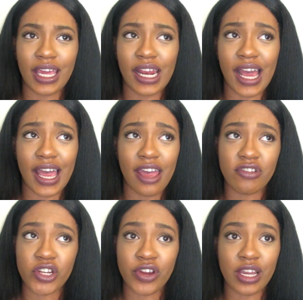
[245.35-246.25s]
and I
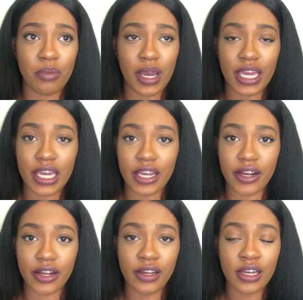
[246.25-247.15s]
haven't straightened my
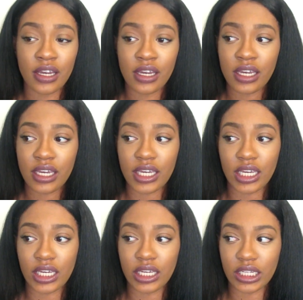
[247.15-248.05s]
hair
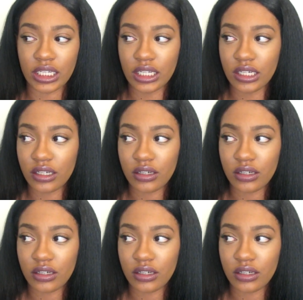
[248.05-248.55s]
in